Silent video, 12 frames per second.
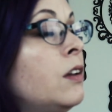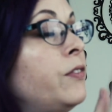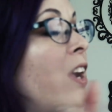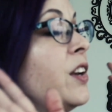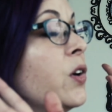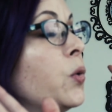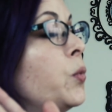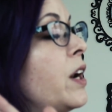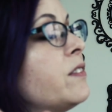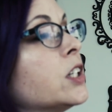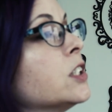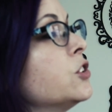Fine,
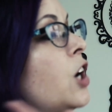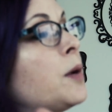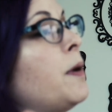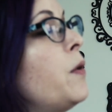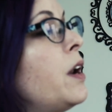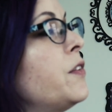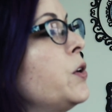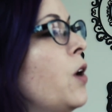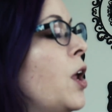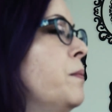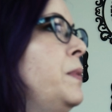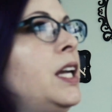whatever. Talk about whatever you
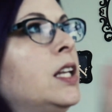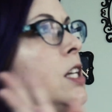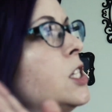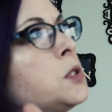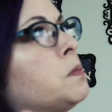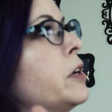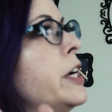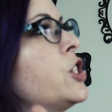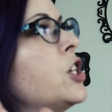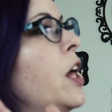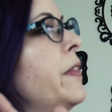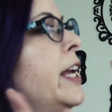want. Be an
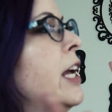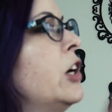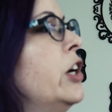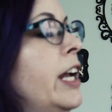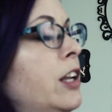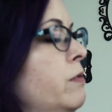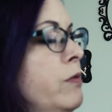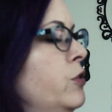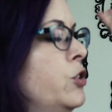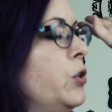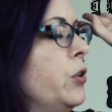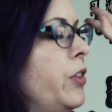inspiration on the internet.
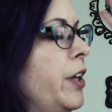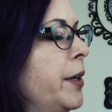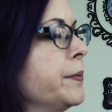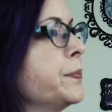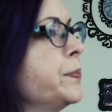Do your thing.